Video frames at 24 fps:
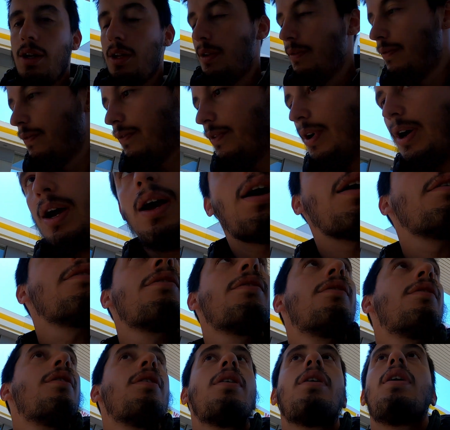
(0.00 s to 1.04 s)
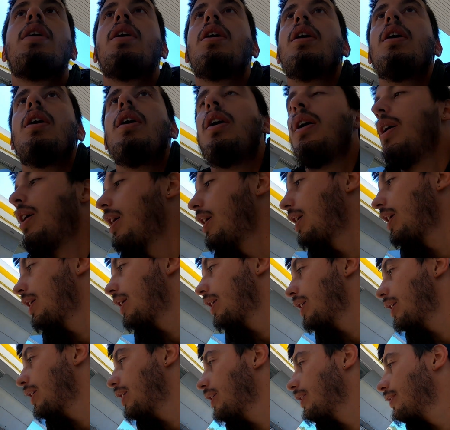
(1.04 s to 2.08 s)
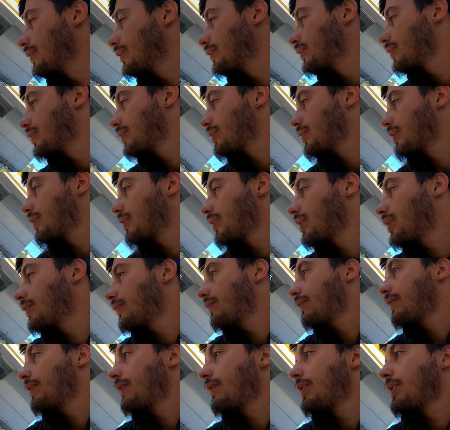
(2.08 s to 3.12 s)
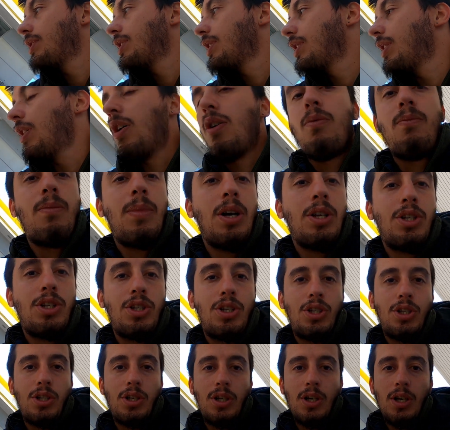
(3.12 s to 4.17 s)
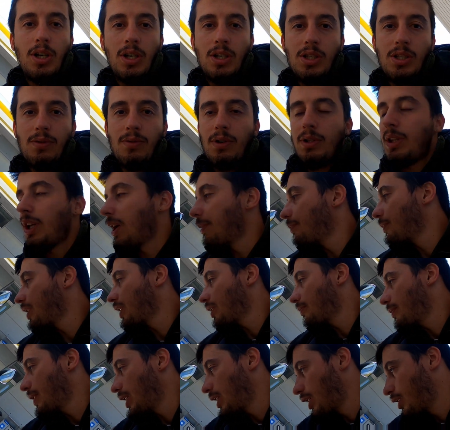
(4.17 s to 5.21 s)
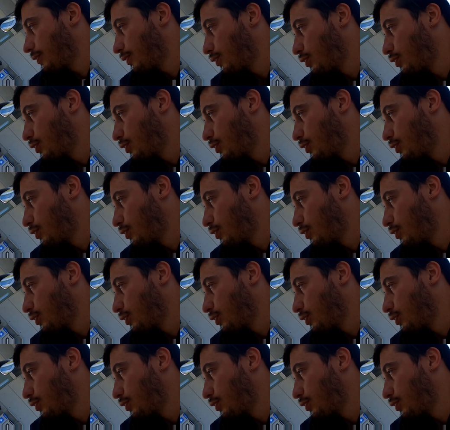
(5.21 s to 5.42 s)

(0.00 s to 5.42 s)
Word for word: my 5 and We will see how much zloty I'm gonna make it